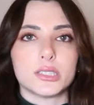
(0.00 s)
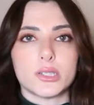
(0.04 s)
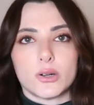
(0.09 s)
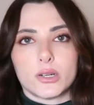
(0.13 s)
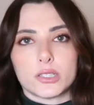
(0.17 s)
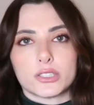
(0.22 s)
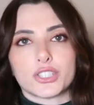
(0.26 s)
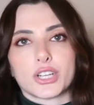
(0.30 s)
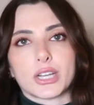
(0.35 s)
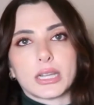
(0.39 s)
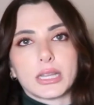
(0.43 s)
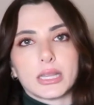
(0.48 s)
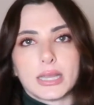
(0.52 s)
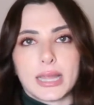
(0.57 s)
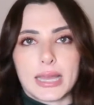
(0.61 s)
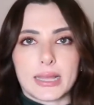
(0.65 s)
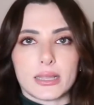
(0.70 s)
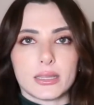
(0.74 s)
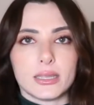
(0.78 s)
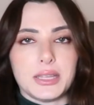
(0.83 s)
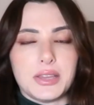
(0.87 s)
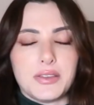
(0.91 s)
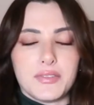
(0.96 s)
so I'll try to
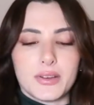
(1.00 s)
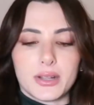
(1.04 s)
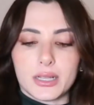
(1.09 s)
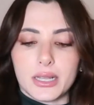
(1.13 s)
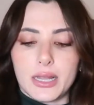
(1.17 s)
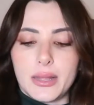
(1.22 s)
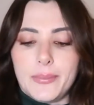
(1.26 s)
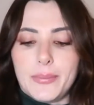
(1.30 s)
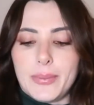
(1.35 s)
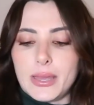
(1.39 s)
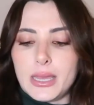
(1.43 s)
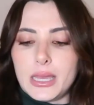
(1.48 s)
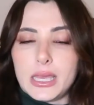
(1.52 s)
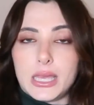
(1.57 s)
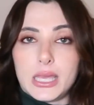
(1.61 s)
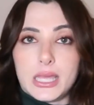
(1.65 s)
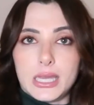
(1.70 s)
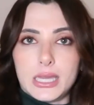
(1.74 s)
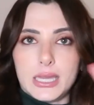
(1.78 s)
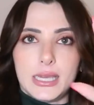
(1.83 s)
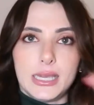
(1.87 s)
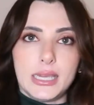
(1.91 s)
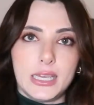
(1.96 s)
like leave a clip
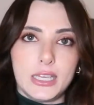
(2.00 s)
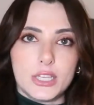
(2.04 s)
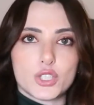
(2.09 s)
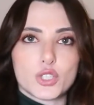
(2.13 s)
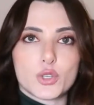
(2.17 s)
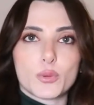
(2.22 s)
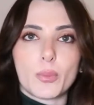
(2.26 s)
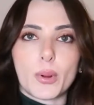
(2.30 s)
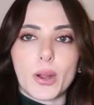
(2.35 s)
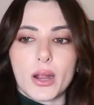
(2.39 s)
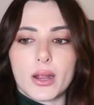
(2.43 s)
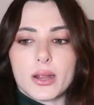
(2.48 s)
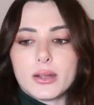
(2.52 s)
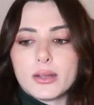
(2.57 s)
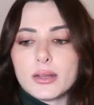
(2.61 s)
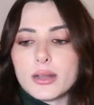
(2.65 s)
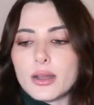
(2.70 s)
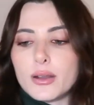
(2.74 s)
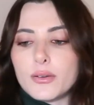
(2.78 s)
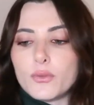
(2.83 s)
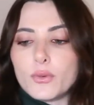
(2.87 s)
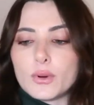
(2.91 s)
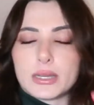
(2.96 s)
in each
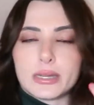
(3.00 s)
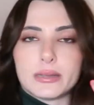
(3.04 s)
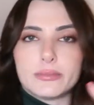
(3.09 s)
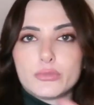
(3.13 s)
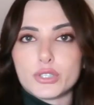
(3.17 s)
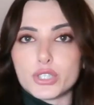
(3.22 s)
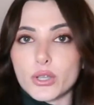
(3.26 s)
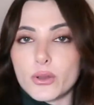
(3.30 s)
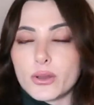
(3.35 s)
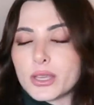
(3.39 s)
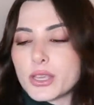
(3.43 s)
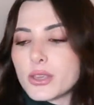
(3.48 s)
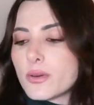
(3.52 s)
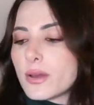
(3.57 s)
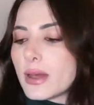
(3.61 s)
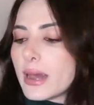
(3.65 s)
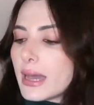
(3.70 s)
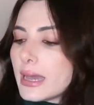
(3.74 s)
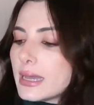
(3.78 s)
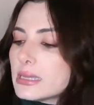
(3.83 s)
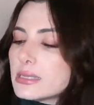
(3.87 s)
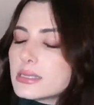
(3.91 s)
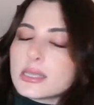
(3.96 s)
part of what I'm showing you
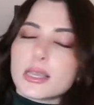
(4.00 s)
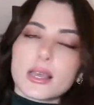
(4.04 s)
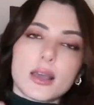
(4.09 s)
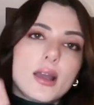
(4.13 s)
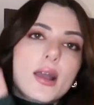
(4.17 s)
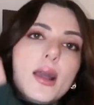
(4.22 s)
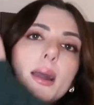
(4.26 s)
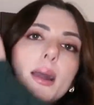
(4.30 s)
guys